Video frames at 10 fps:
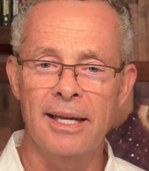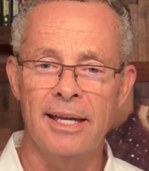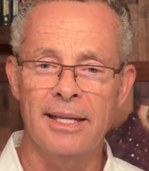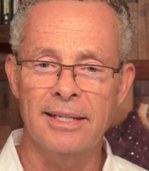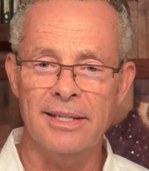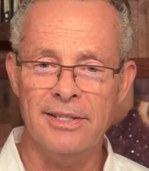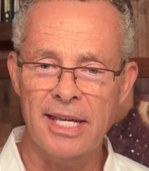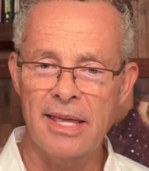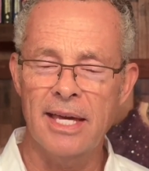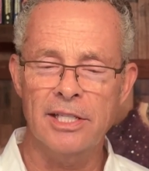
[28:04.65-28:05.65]
And to
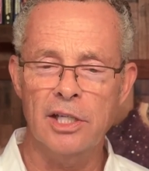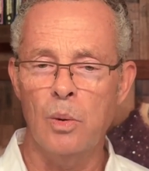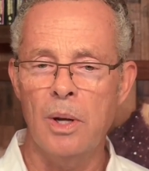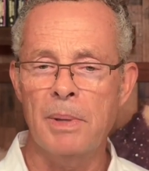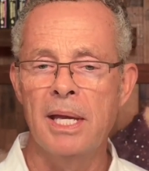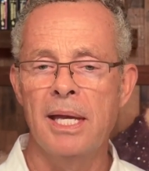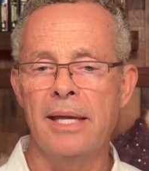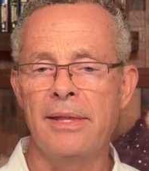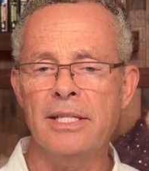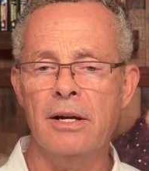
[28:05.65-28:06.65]
see that show up,
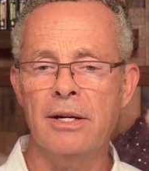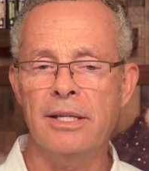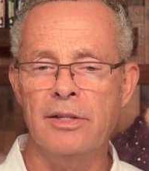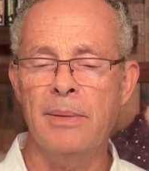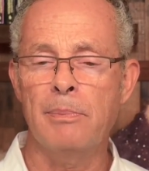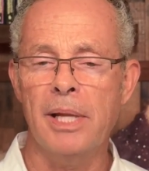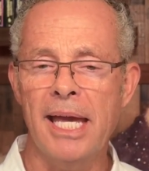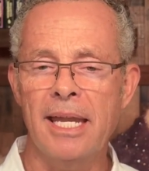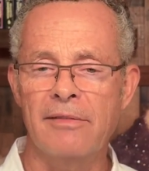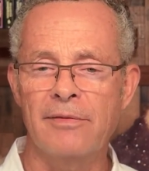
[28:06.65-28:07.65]
and these aren't simple
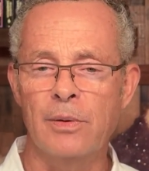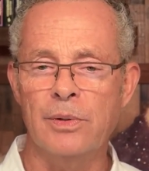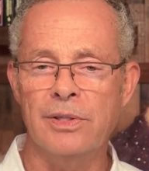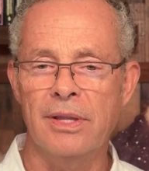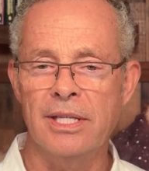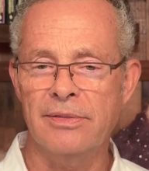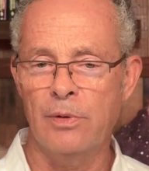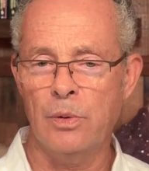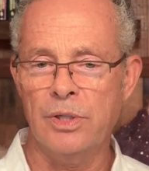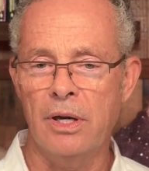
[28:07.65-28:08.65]
headache folks. These
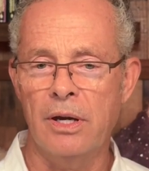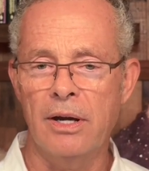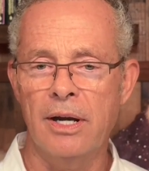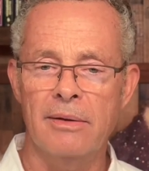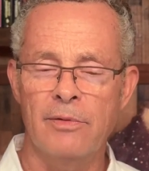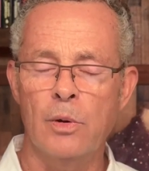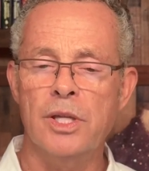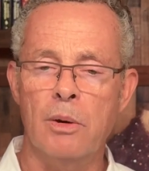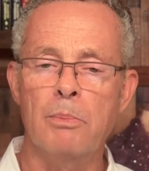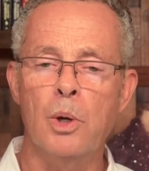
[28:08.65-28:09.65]
folks are folks
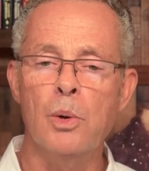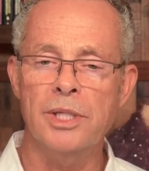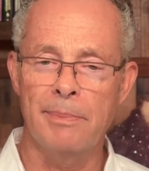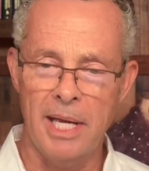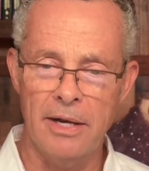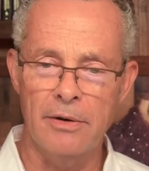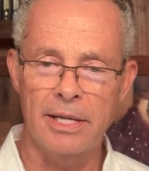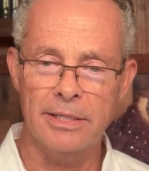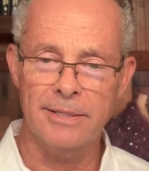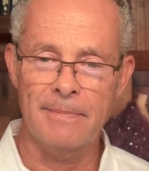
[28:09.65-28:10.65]
that are prone to
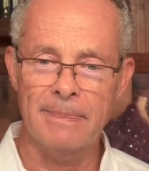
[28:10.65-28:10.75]
migraines.